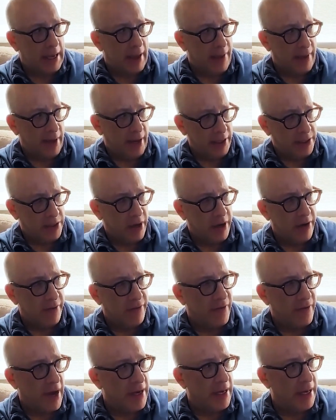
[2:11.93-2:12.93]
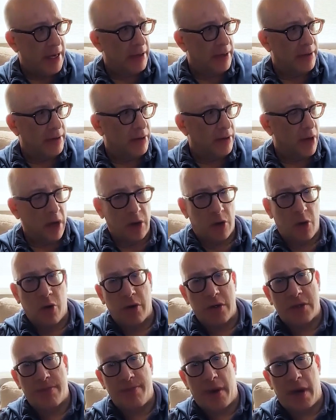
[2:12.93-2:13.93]
And then I started finding
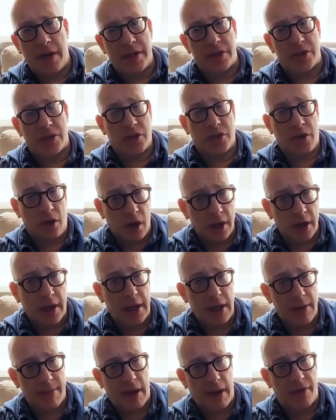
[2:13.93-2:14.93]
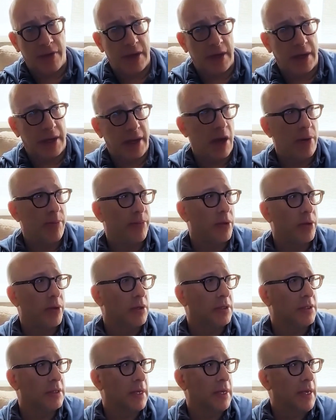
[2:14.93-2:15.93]
correspondence talking about the account
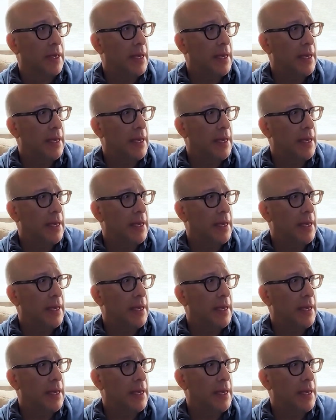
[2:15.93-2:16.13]
books.